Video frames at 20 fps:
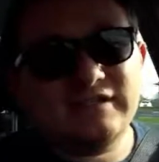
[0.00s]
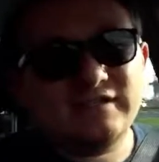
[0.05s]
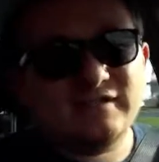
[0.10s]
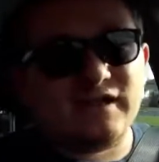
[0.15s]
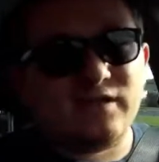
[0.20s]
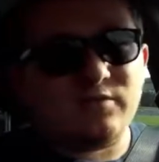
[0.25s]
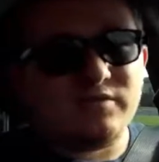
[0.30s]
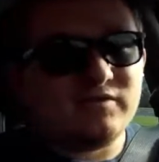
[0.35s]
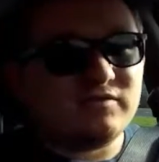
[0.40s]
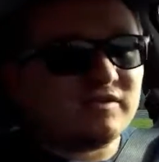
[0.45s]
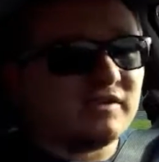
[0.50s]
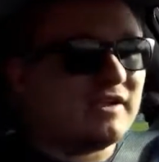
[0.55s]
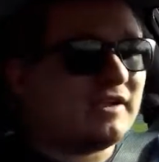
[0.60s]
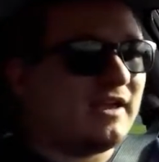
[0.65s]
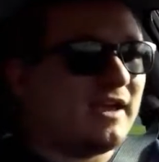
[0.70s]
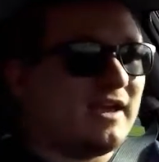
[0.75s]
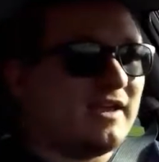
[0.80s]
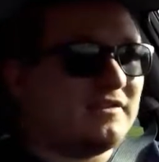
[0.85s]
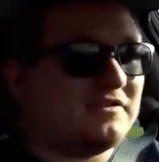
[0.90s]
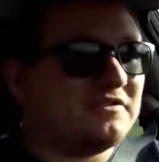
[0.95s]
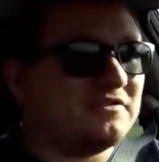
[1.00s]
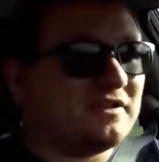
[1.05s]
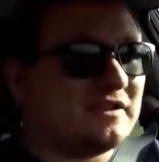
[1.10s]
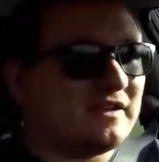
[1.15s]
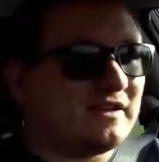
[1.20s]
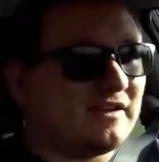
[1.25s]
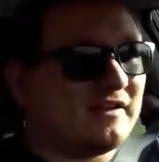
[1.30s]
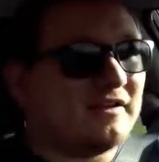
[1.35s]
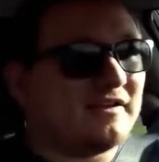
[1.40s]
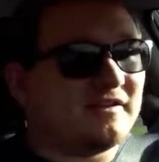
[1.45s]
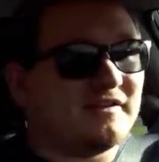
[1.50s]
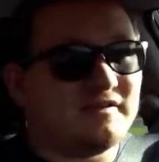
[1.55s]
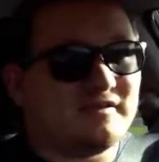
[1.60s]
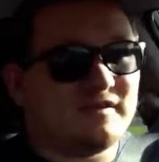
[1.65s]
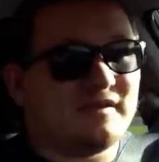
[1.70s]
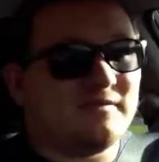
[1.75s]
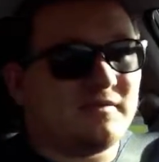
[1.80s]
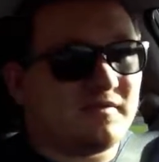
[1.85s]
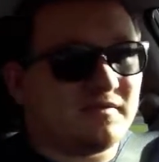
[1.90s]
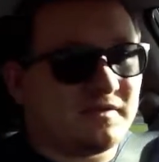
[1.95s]
that we really can't do at any other
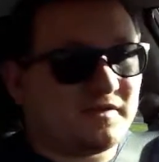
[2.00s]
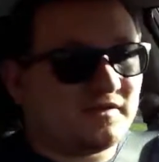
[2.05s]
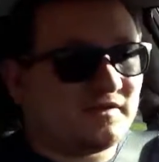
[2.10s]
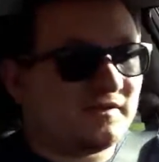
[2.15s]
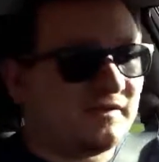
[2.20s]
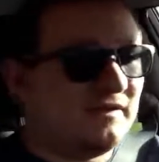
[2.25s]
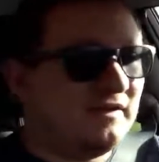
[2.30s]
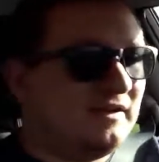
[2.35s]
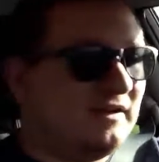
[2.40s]
time of year.